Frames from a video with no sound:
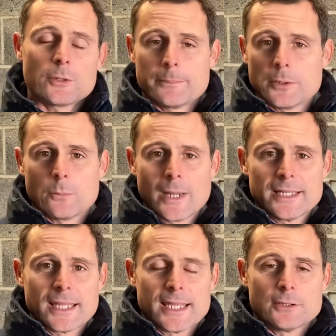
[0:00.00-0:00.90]
to put weight
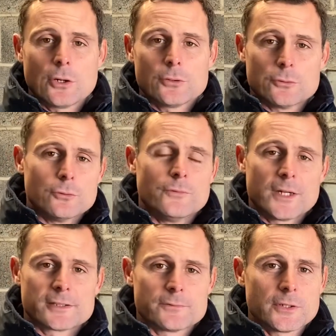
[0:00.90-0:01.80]
gain on, or
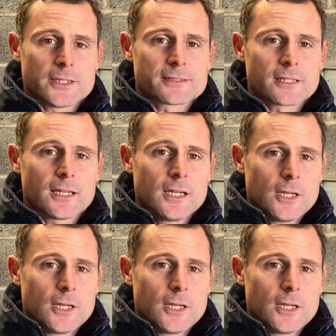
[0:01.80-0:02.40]
vice versa,